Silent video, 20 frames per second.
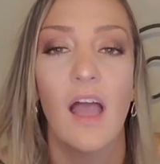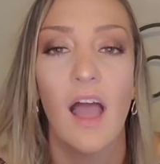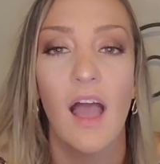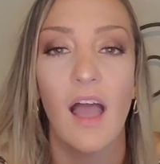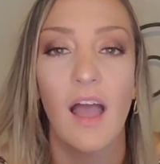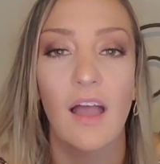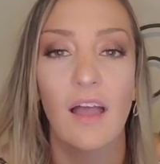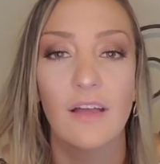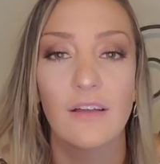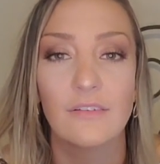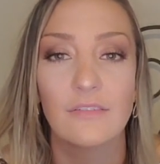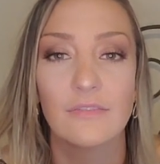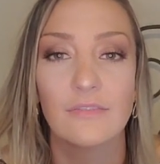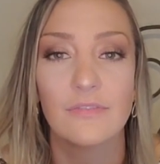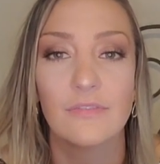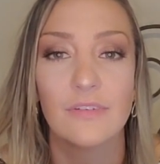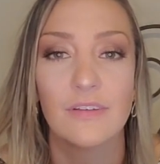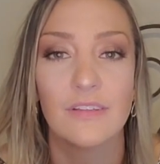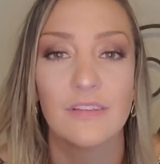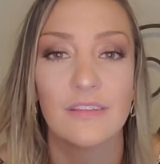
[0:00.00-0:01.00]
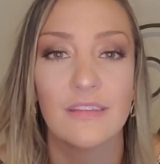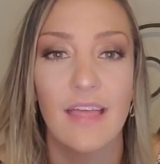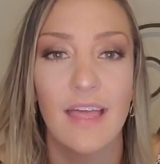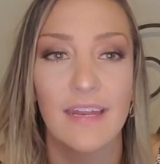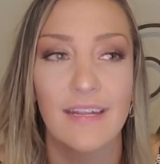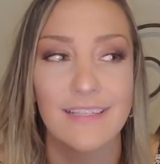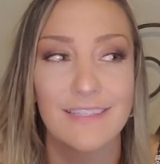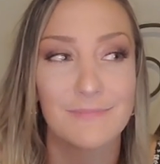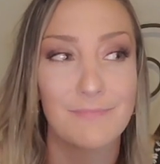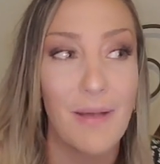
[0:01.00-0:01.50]
of
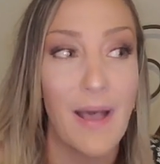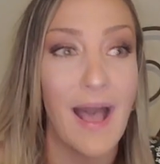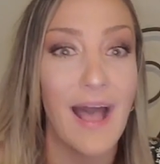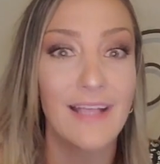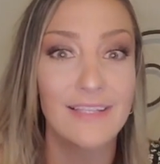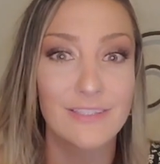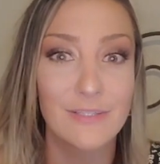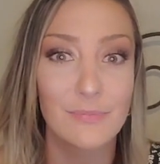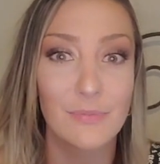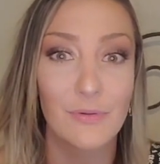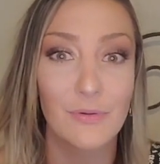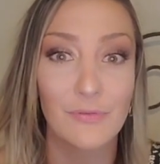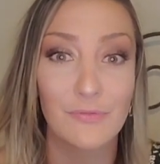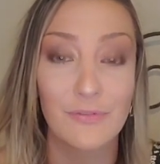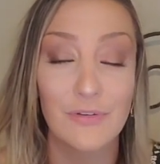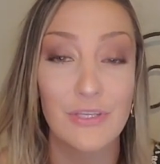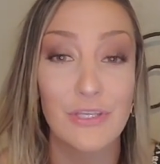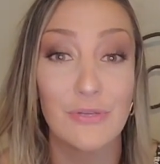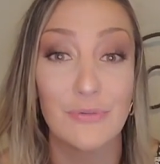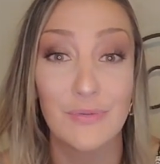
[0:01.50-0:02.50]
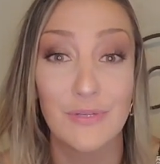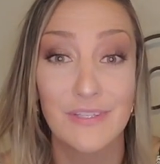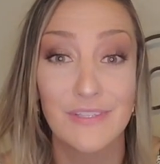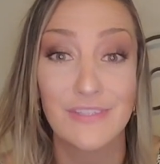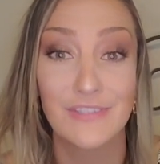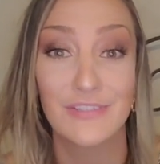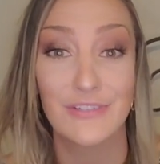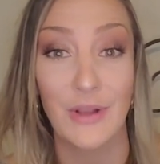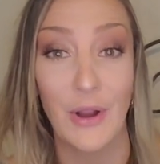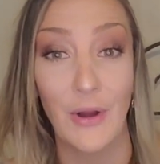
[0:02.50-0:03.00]
that it's possible for you to
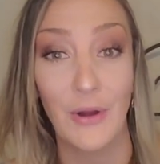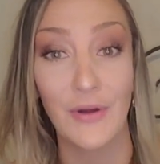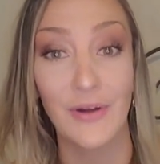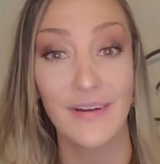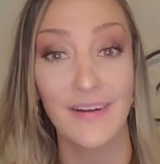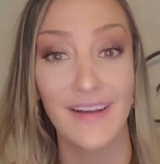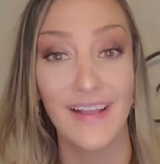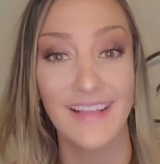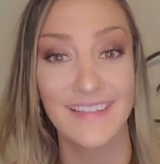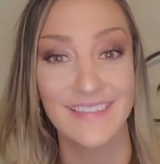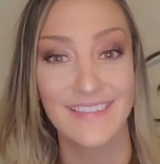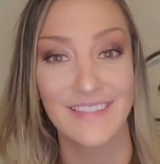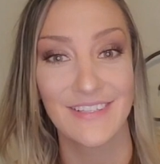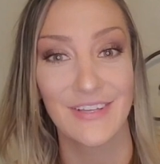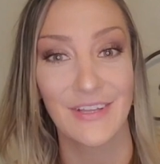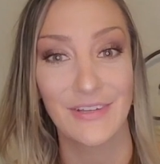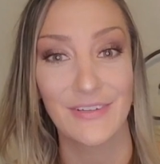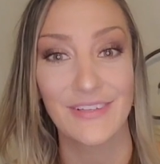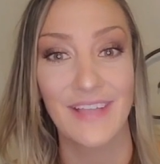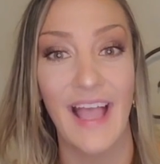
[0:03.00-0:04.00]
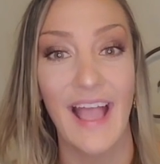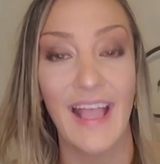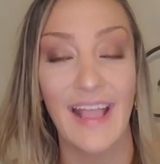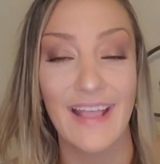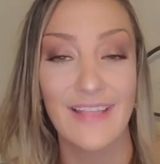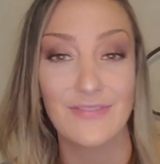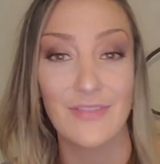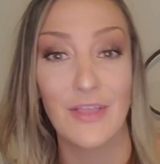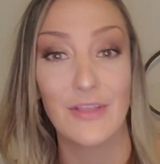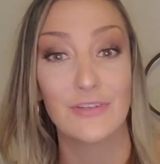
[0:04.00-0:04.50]
start as a good guy
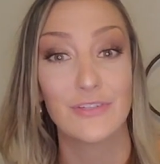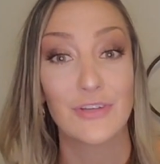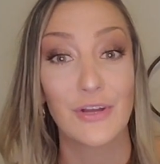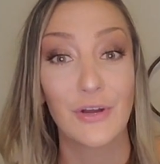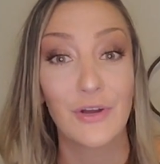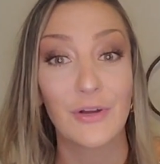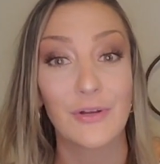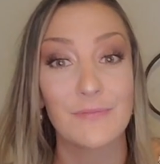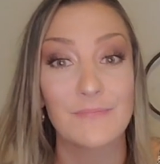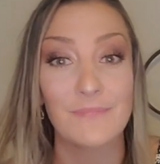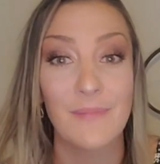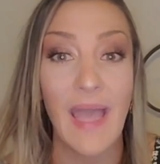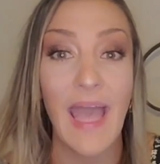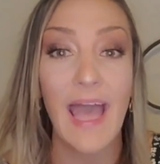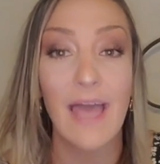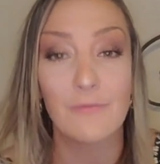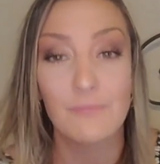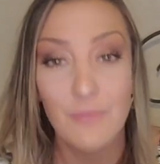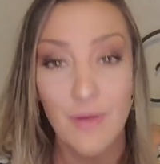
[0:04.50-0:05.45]
and then turn bad.